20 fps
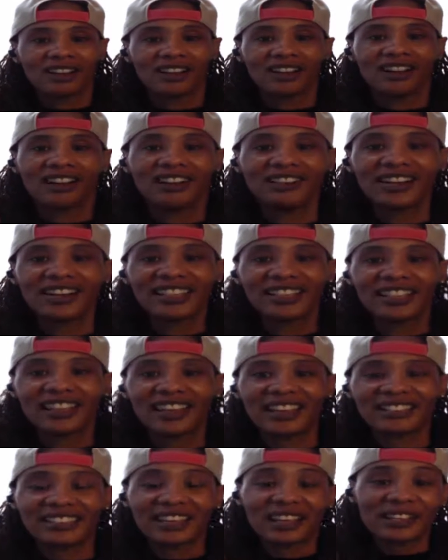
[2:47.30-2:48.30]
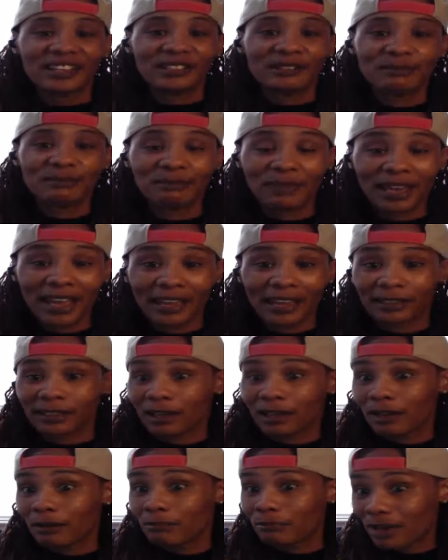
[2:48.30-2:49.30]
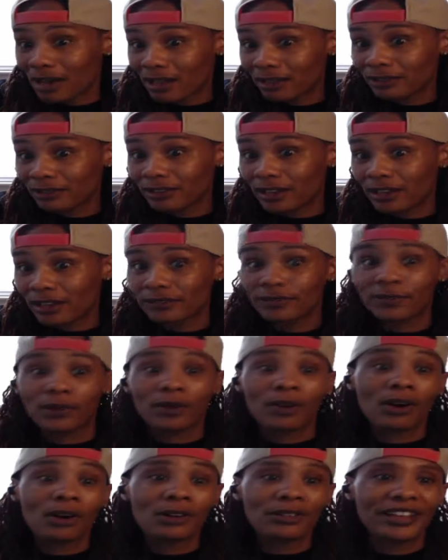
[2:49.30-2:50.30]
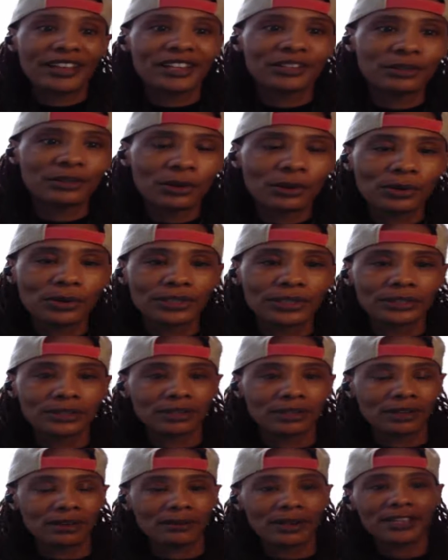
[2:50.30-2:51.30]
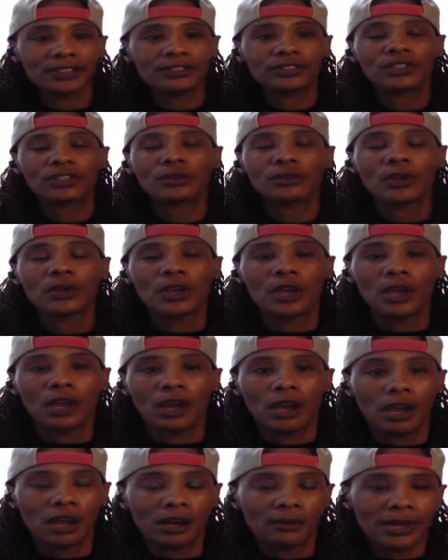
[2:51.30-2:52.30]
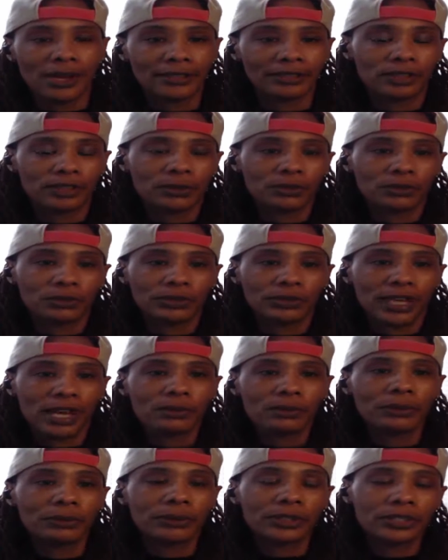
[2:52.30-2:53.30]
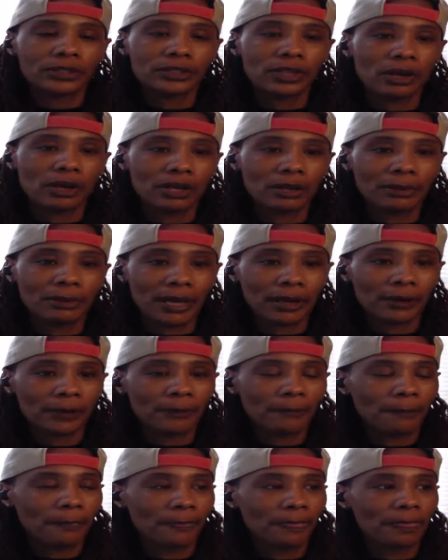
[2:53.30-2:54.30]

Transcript: All right, guys, I am back. I apologize for all that noise. All right, so now we're going to talk about,